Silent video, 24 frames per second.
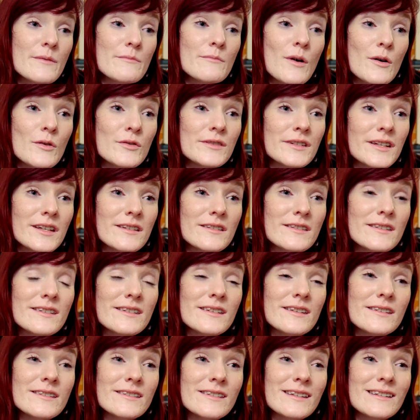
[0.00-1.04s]
most
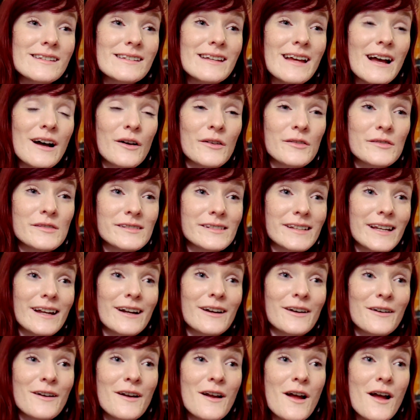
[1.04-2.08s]
consistent health
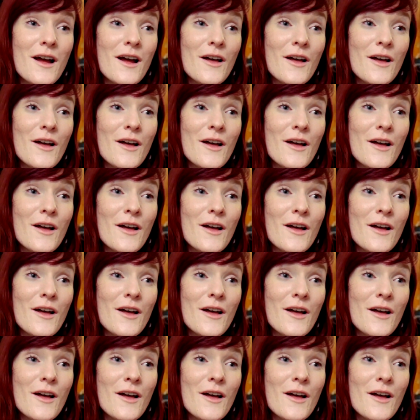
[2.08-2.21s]
scare